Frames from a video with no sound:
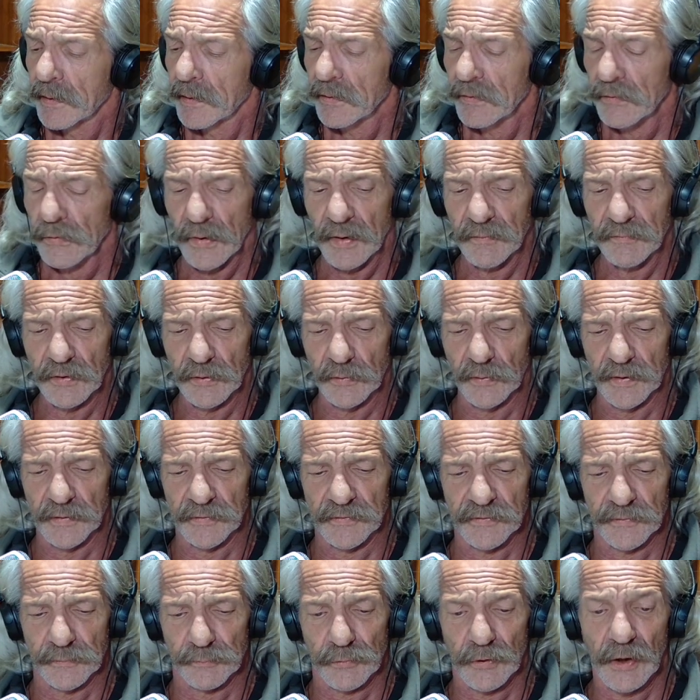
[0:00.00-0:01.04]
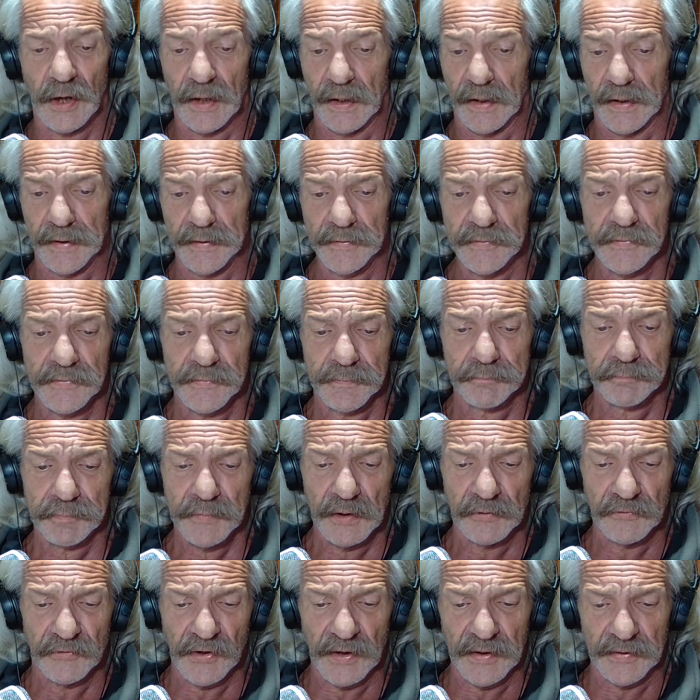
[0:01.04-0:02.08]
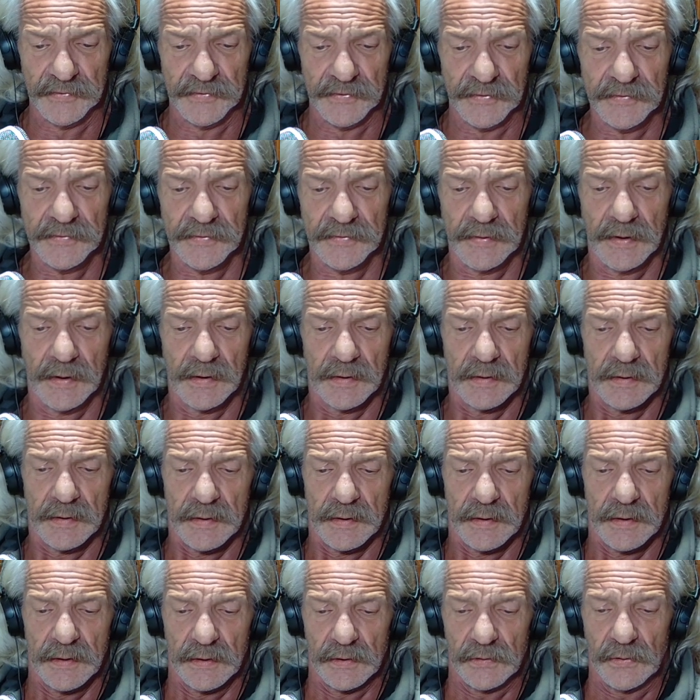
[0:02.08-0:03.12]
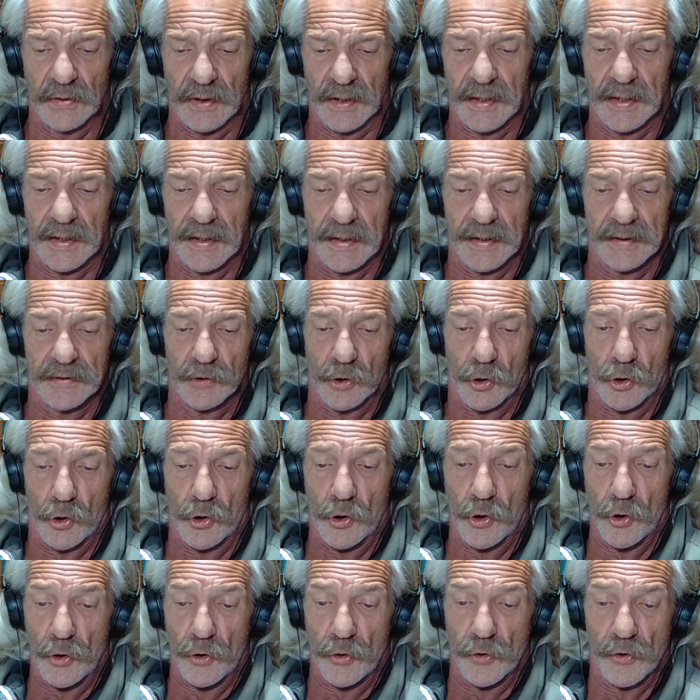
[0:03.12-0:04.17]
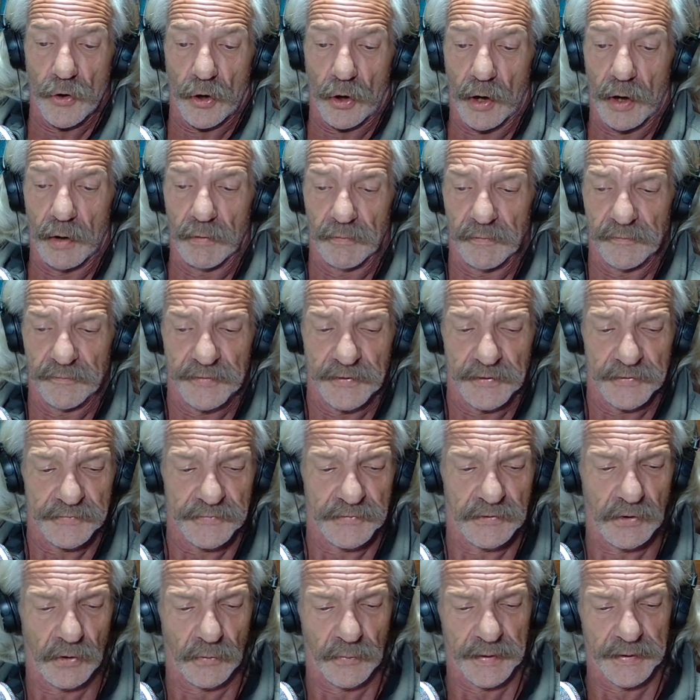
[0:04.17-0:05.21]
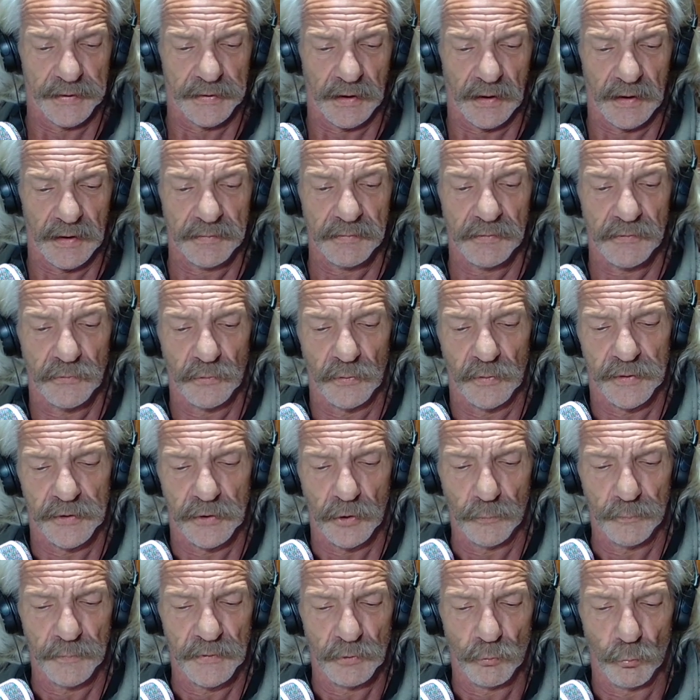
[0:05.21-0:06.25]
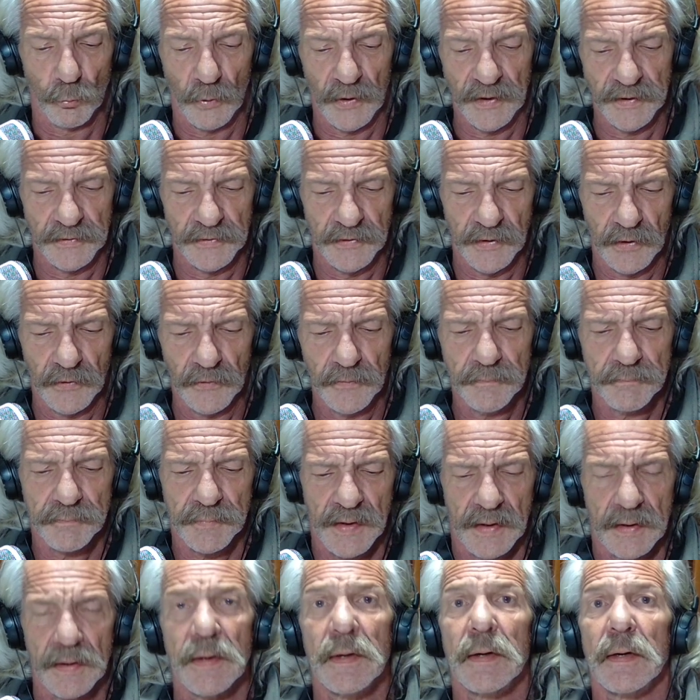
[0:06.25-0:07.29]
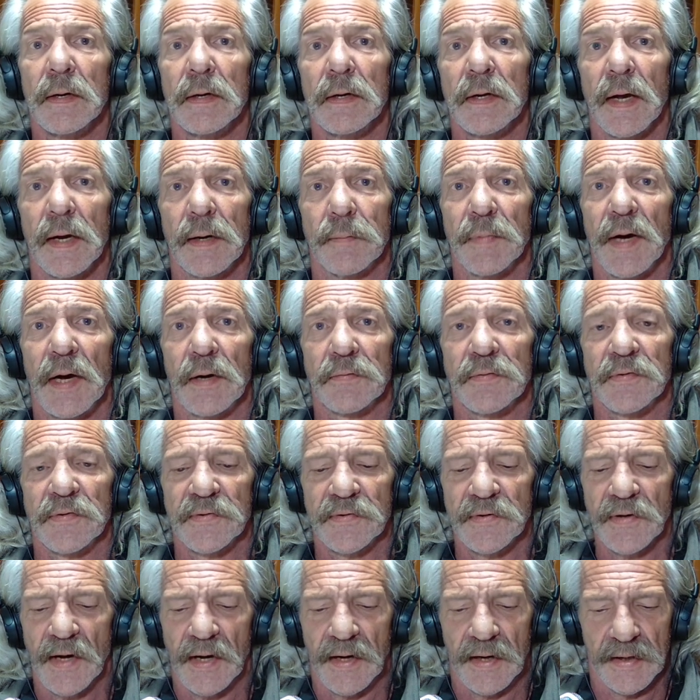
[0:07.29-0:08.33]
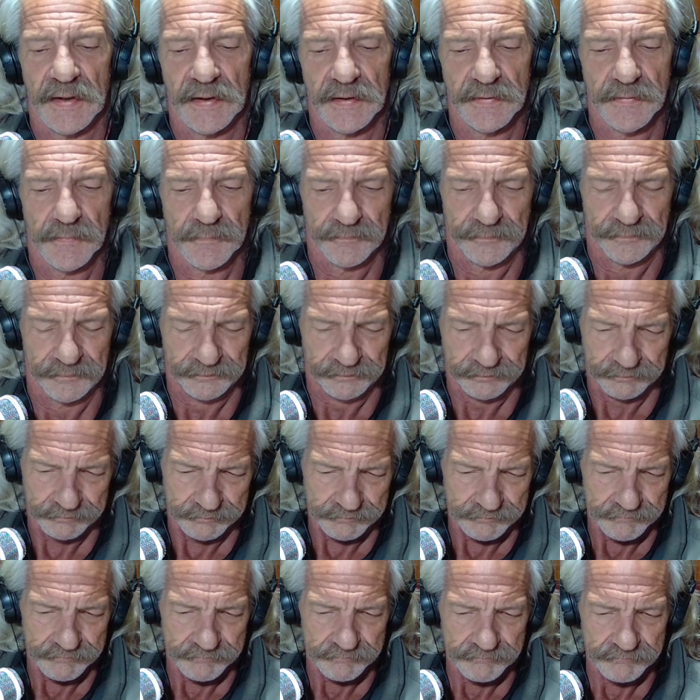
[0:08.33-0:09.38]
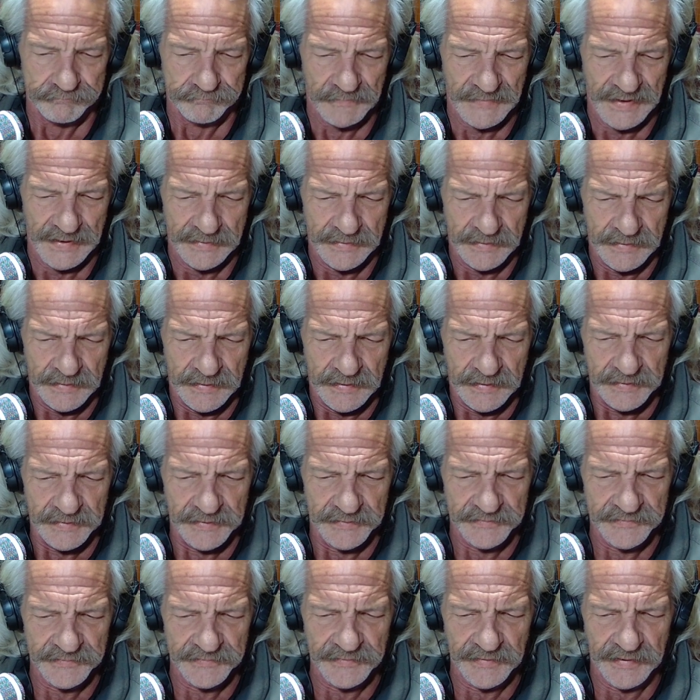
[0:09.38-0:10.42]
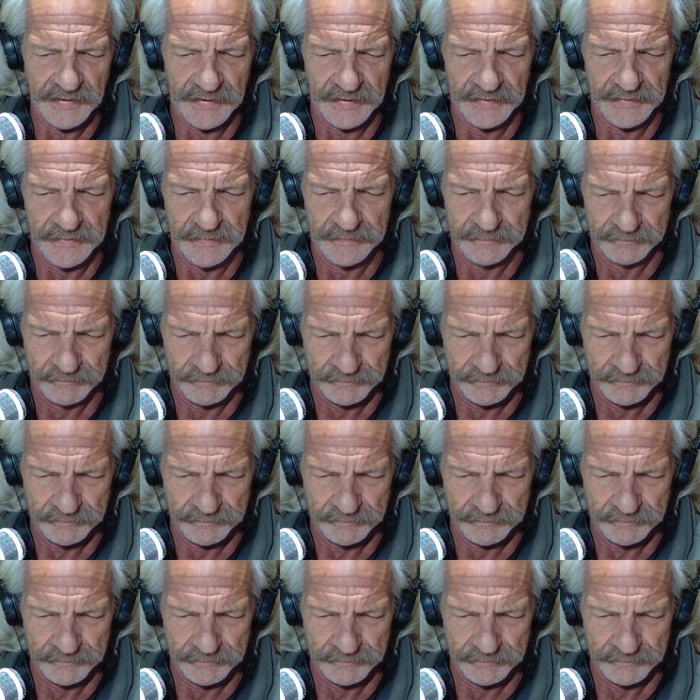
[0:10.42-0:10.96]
To everyone's surprise, Jesus, who had heard all of this going on through an open window, came outside. He said,